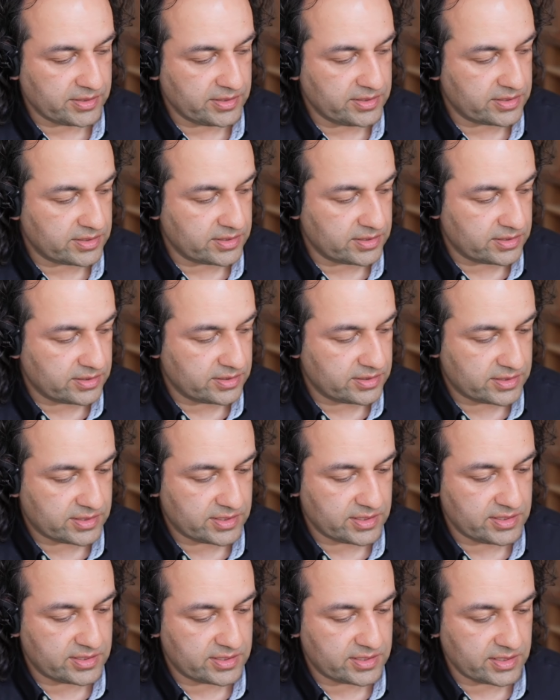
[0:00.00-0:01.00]
These are
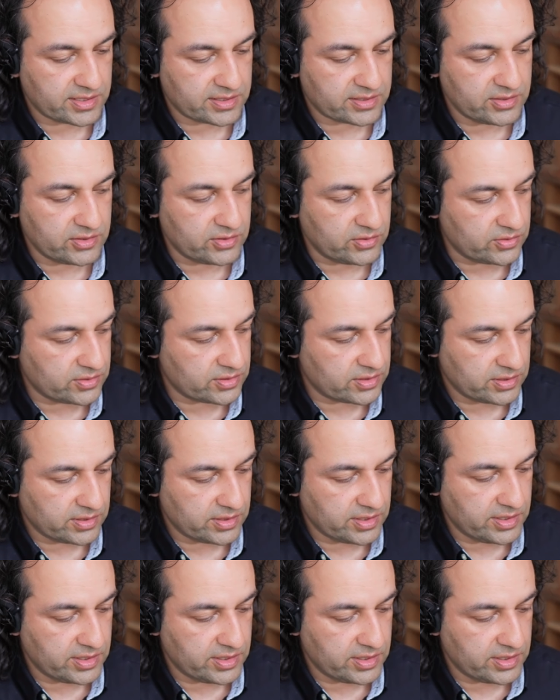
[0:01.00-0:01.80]
C6 notes.